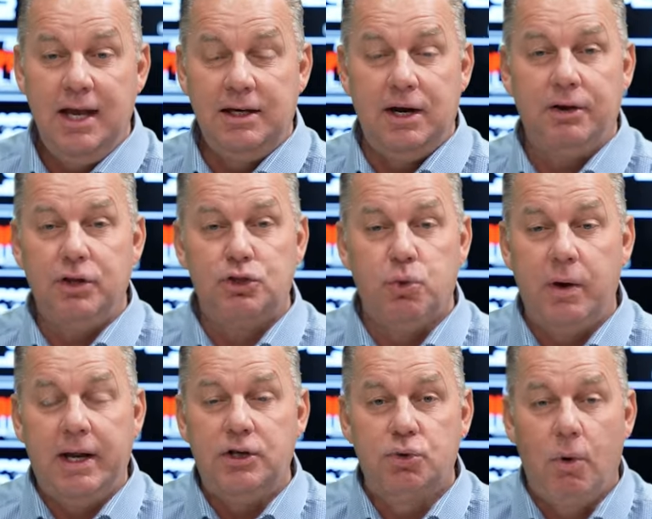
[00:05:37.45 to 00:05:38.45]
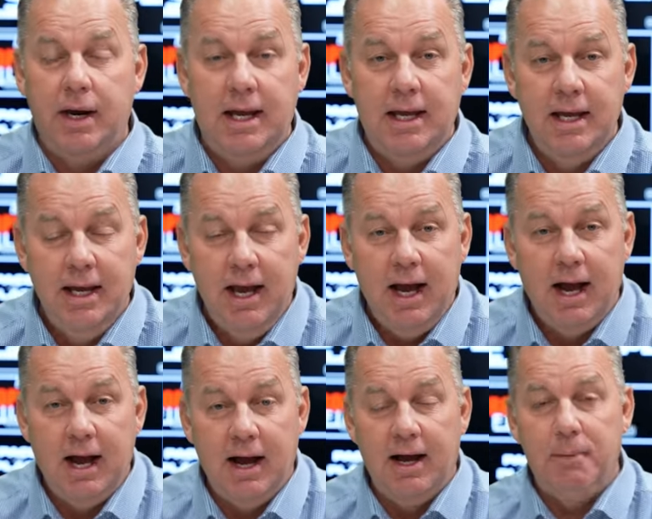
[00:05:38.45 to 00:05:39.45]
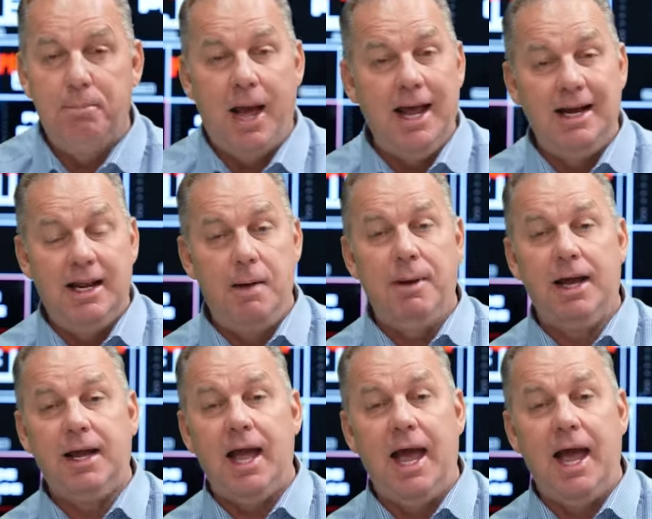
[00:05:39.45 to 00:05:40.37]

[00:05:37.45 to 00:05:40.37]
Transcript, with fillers: during the 2020 uh, pandemic,